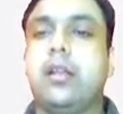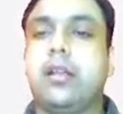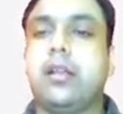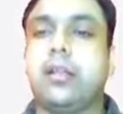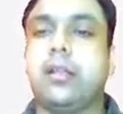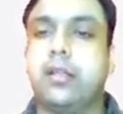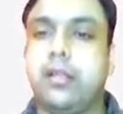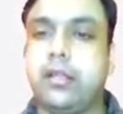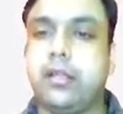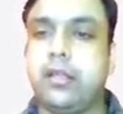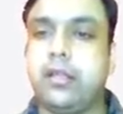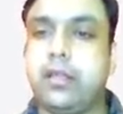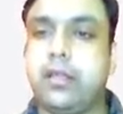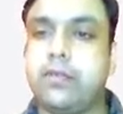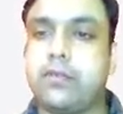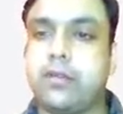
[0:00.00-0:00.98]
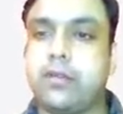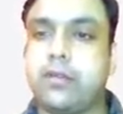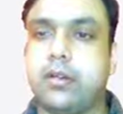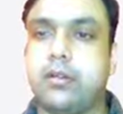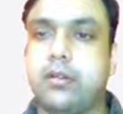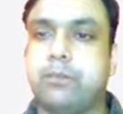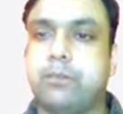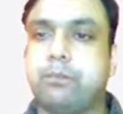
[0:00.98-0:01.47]
These
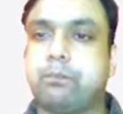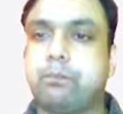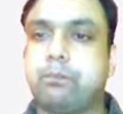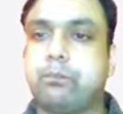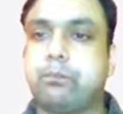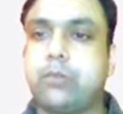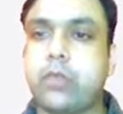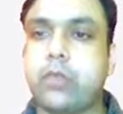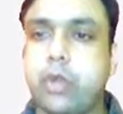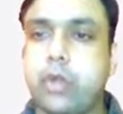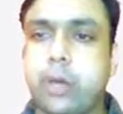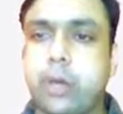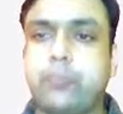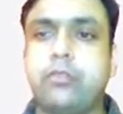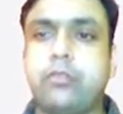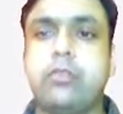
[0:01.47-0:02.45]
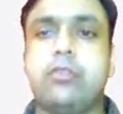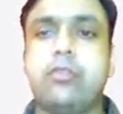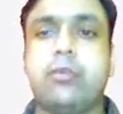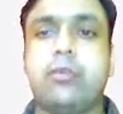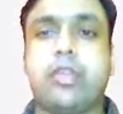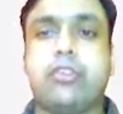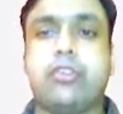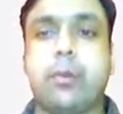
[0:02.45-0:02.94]
options
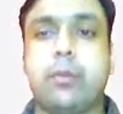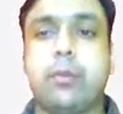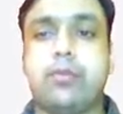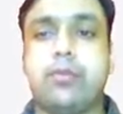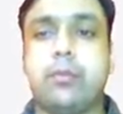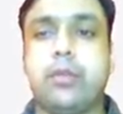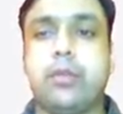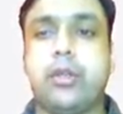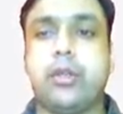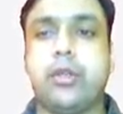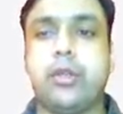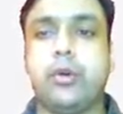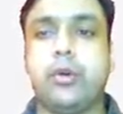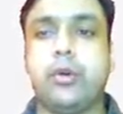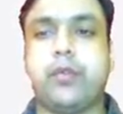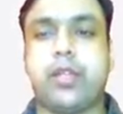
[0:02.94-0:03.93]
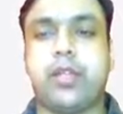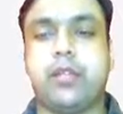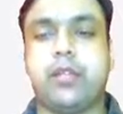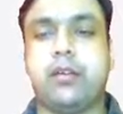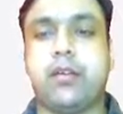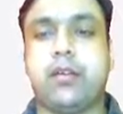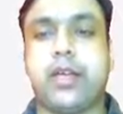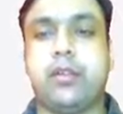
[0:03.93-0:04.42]
which are visible to you over
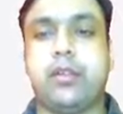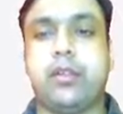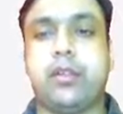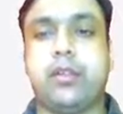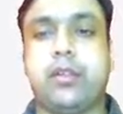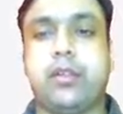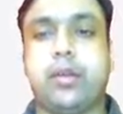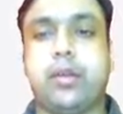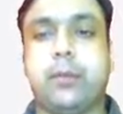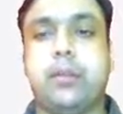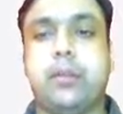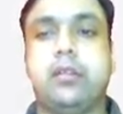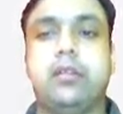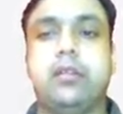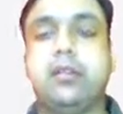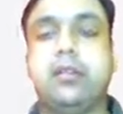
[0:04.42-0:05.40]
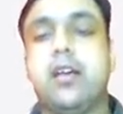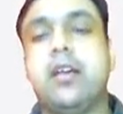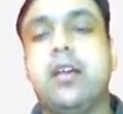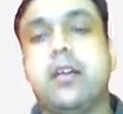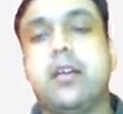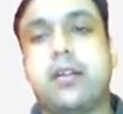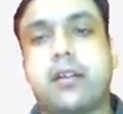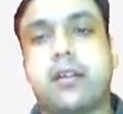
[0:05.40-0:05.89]
here right on the top in the
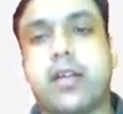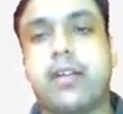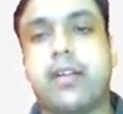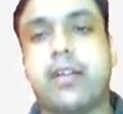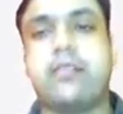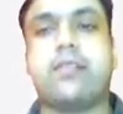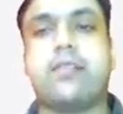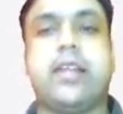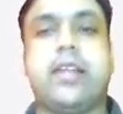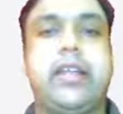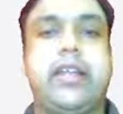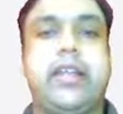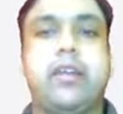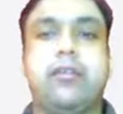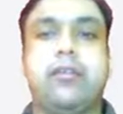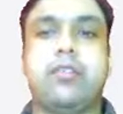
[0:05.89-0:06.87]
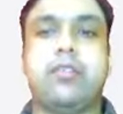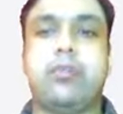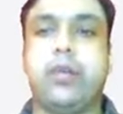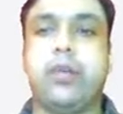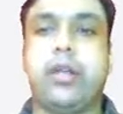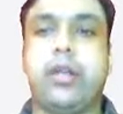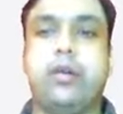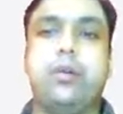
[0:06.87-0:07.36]
right side of this
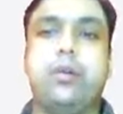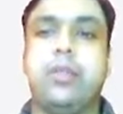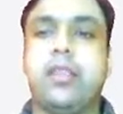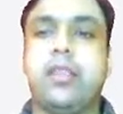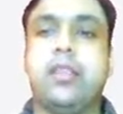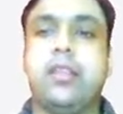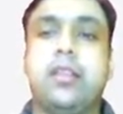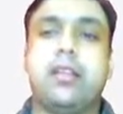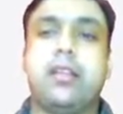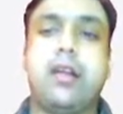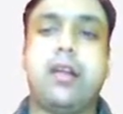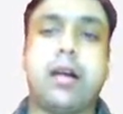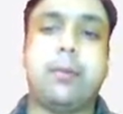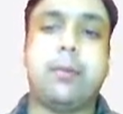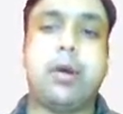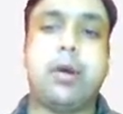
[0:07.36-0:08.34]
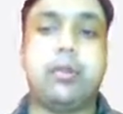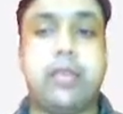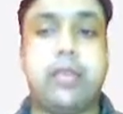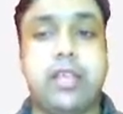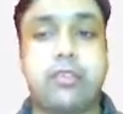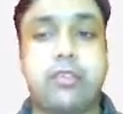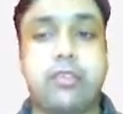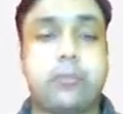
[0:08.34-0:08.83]
window, about
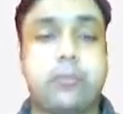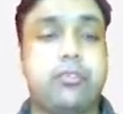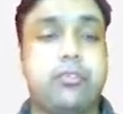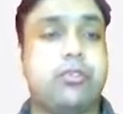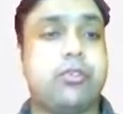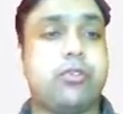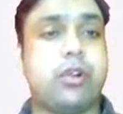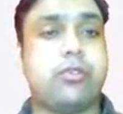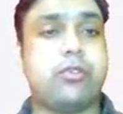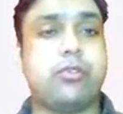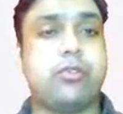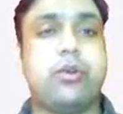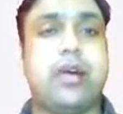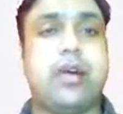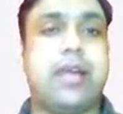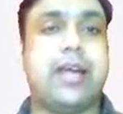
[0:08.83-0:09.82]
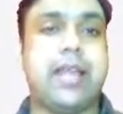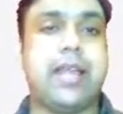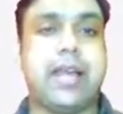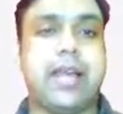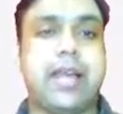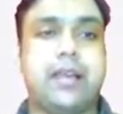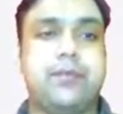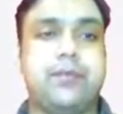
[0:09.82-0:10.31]
these options also I
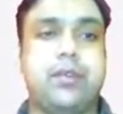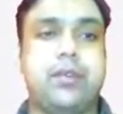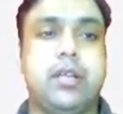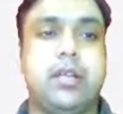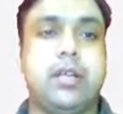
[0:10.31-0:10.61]
have